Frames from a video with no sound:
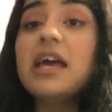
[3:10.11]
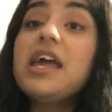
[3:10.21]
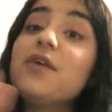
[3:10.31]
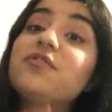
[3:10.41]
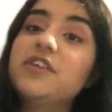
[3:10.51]

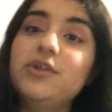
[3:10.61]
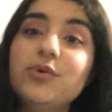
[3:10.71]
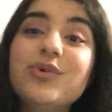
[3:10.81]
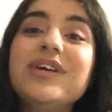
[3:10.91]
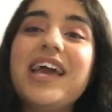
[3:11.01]
If
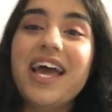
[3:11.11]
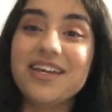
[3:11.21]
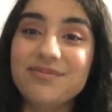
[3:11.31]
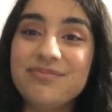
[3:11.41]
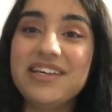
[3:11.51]
you
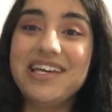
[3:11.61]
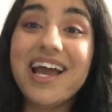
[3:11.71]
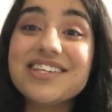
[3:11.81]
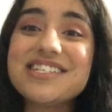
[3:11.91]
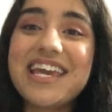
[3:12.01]
gave me
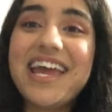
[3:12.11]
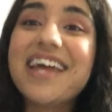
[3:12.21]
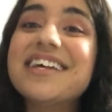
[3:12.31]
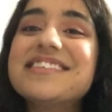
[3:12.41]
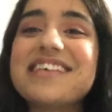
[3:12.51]
a
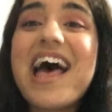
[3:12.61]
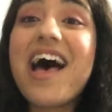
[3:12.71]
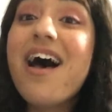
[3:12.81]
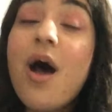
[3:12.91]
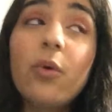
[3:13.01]
chance,
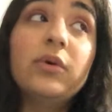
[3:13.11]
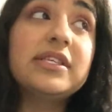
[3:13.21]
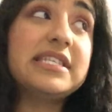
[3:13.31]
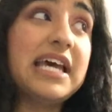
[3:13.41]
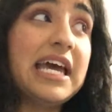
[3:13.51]
I
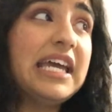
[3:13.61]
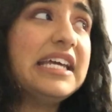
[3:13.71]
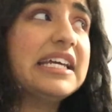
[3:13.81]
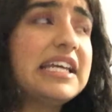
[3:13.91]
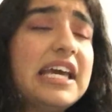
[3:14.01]
would
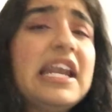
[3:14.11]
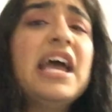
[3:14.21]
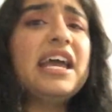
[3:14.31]
take it.